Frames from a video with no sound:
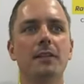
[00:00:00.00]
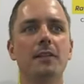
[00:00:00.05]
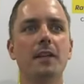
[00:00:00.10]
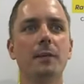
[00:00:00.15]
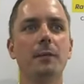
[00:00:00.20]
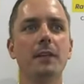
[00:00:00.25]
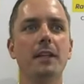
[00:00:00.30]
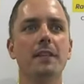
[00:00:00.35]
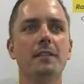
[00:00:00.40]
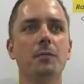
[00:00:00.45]

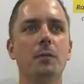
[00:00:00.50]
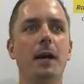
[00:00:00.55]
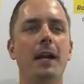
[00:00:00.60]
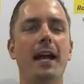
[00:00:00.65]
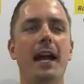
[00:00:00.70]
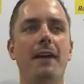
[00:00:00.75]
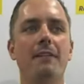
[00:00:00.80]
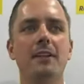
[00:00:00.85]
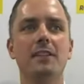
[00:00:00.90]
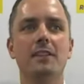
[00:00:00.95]
Obviously, with this
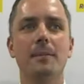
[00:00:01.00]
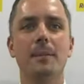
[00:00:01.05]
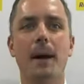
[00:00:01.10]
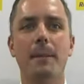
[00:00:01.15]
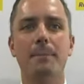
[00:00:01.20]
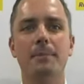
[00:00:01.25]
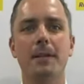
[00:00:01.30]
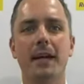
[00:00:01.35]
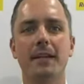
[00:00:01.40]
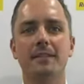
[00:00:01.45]
one having
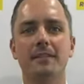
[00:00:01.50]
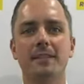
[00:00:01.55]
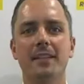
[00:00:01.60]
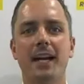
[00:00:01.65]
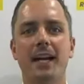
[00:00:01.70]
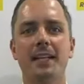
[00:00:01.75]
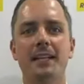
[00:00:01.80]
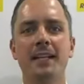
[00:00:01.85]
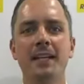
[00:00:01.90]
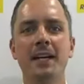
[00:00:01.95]
some
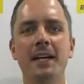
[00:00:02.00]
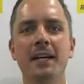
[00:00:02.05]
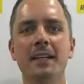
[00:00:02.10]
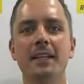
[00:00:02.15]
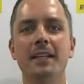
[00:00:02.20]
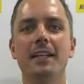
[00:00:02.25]
updates done,